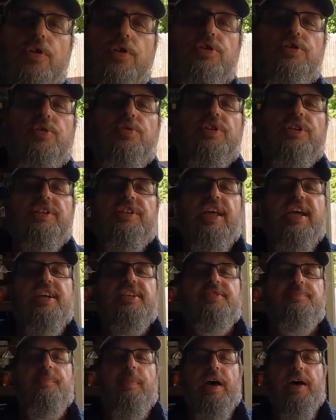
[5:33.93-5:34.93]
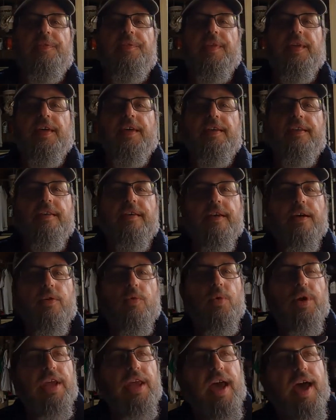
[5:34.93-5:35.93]
So the next method
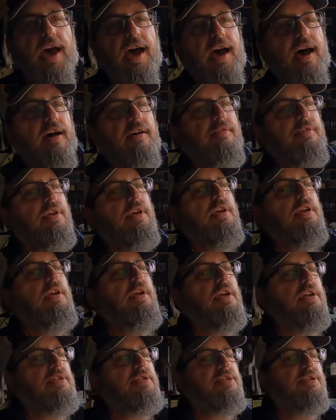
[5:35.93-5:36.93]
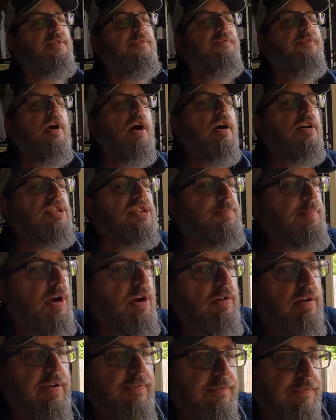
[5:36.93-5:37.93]
we have is the
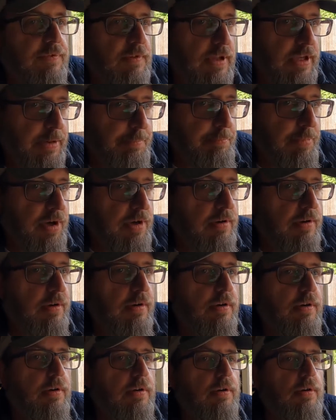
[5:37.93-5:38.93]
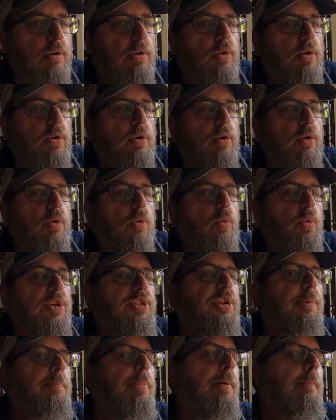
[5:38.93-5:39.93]
Fosbury flip
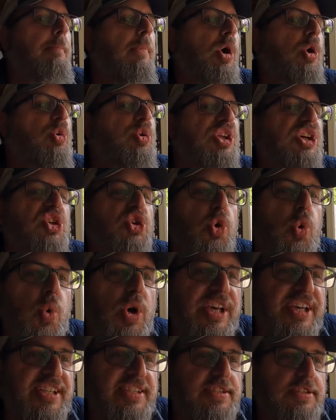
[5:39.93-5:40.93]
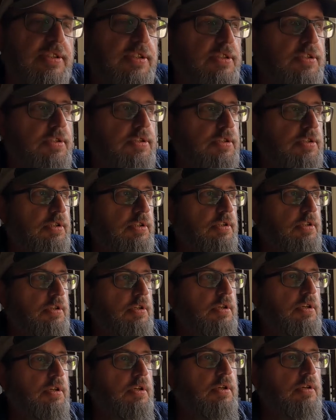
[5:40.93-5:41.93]
with a Pomona twist.
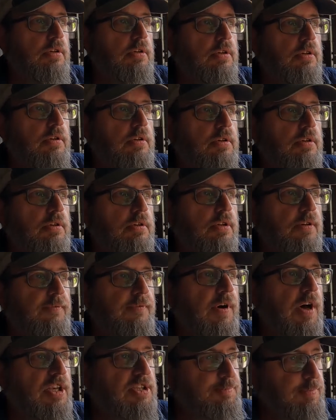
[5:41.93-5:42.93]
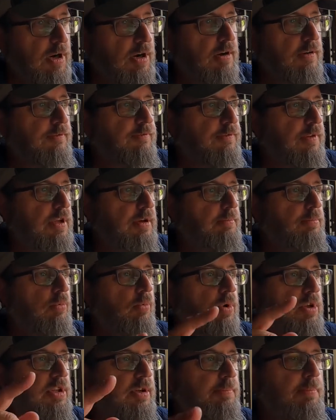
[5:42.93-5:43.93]
The Fosbury flip
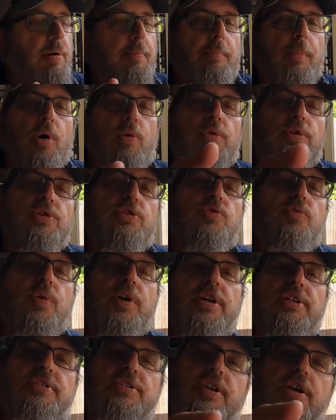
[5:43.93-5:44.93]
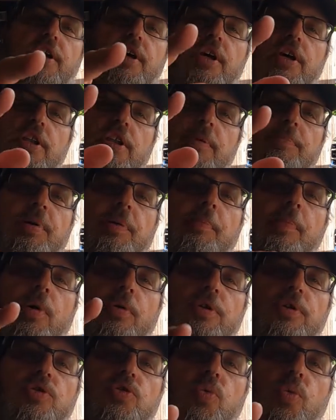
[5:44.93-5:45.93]
with the Pomona twist. The Pomona